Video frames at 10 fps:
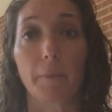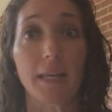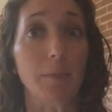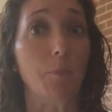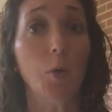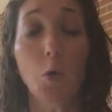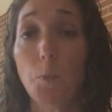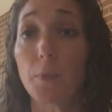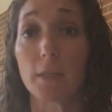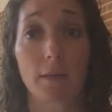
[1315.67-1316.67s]
He
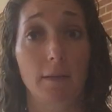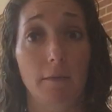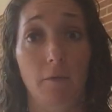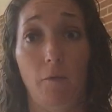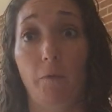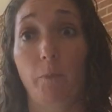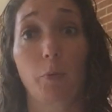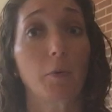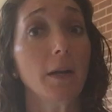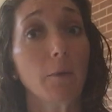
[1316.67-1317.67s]
pooped
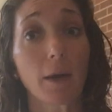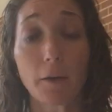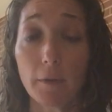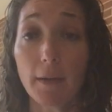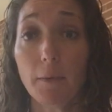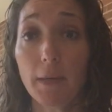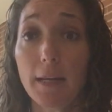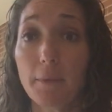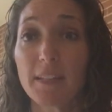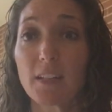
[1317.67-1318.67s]
pretty regularly when he
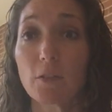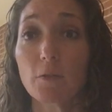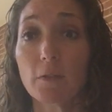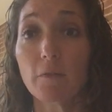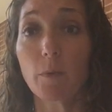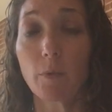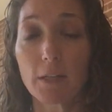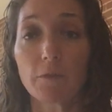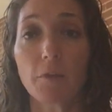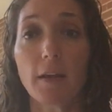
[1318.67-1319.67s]
was exclusively
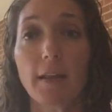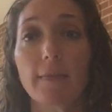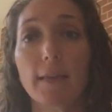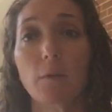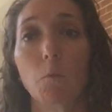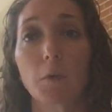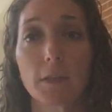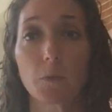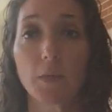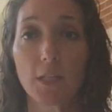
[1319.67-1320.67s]
breastfed, and then
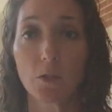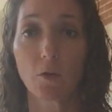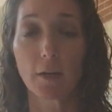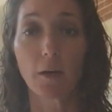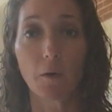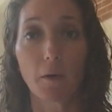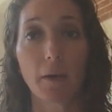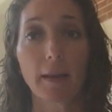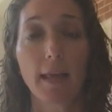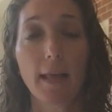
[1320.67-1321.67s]
once we started
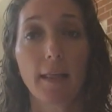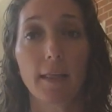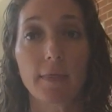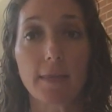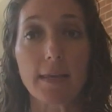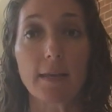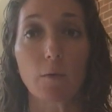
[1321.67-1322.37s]
on the